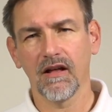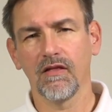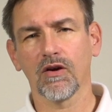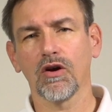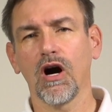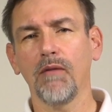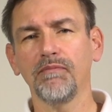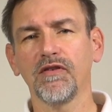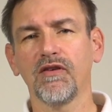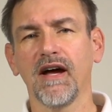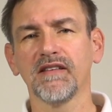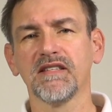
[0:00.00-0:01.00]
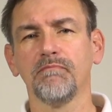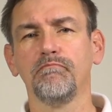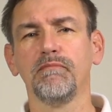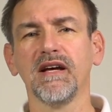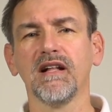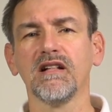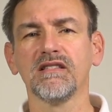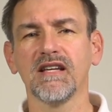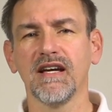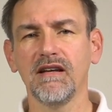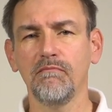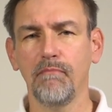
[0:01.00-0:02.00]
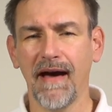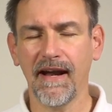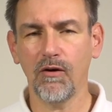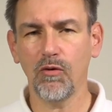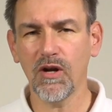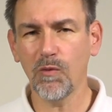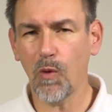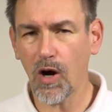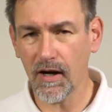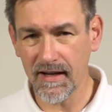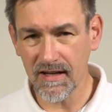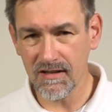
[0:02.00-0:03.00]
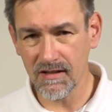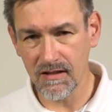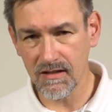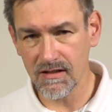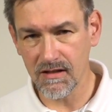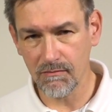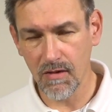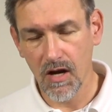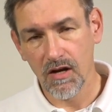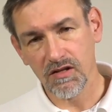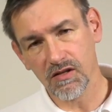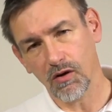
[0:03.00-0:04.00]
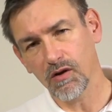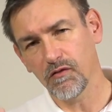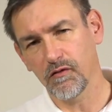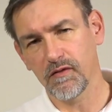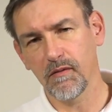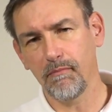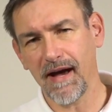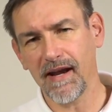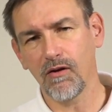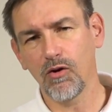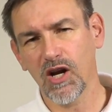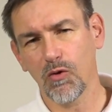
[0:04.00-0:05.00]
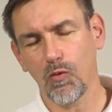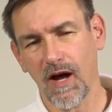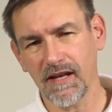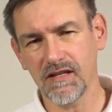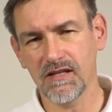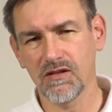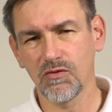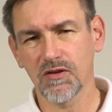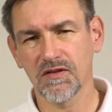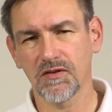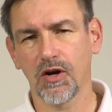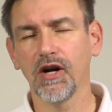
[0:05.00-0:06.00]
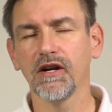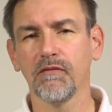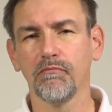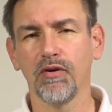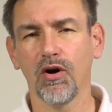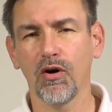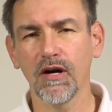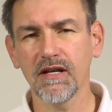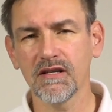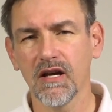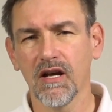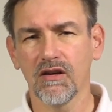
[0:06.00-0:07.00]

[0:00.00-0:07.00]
The copter has a built-in battery warning system, so if the battery runs to a certain point,